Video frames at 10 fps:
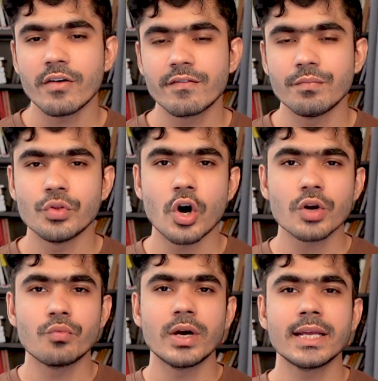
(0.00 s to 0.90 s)
of
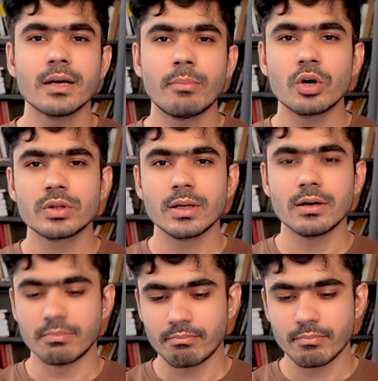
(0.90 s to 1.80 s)
not worrying about
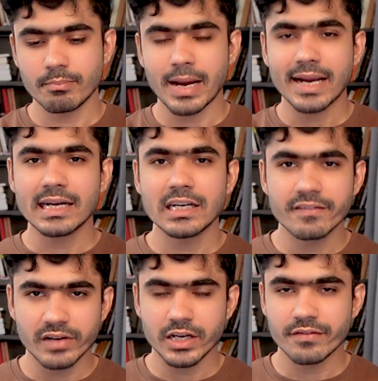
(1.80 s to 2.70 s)
the
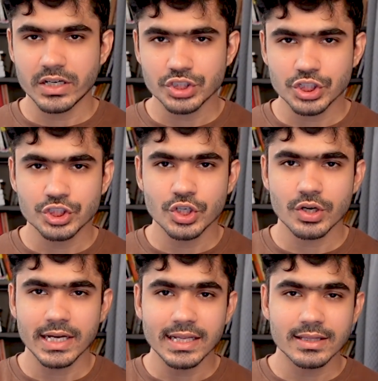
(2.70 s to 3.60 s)
backend infrastructure
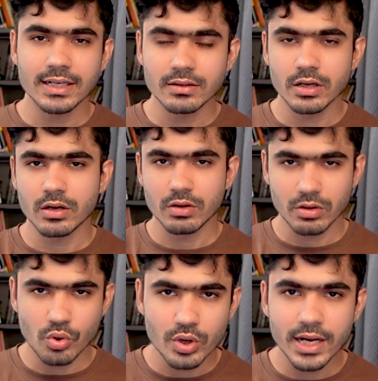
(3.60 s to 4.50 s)
or anything, the
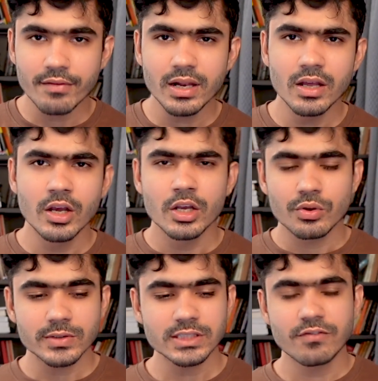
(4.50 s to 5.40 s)
code level
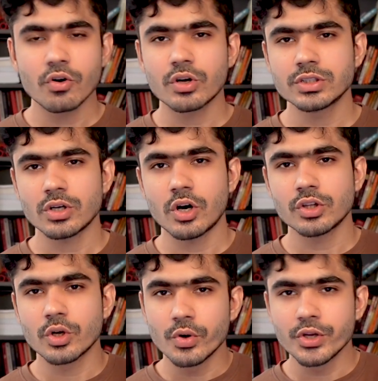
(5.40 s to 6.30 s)
you just focus on
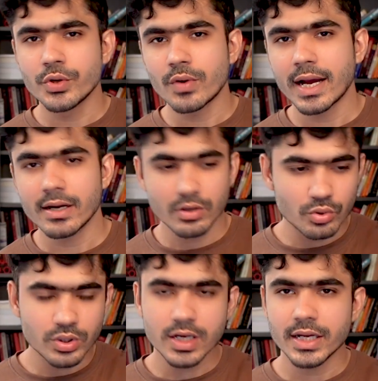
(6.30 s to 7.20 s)
the good UI,
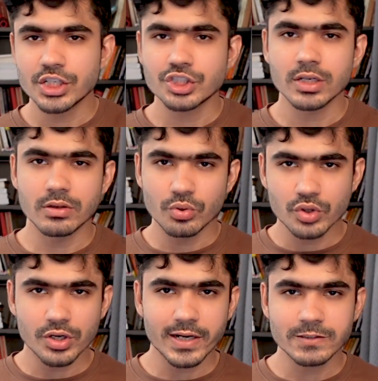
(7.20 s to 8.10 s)
do the connection, do
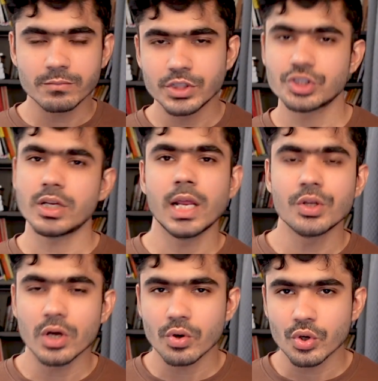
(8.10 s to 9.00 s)
your transformation and
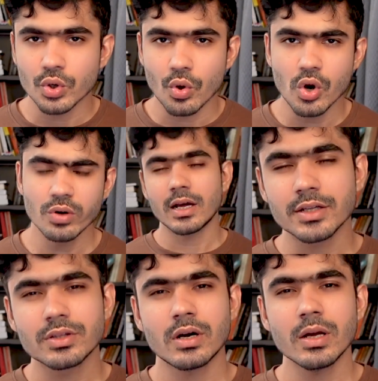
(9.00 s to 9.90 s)
you're good to go. And
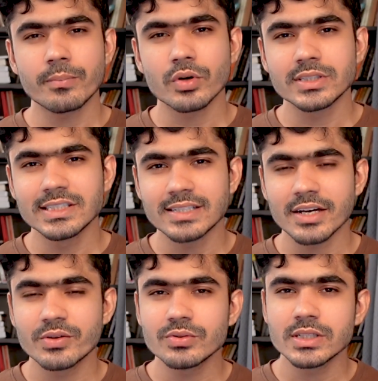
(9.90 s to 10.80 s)
the third approach is
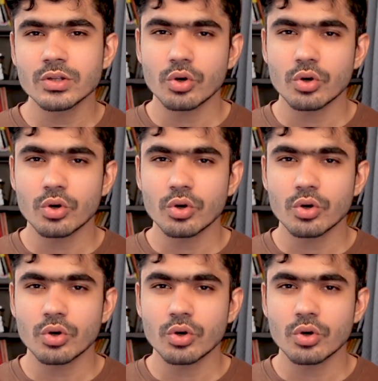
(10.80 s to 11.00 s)
that using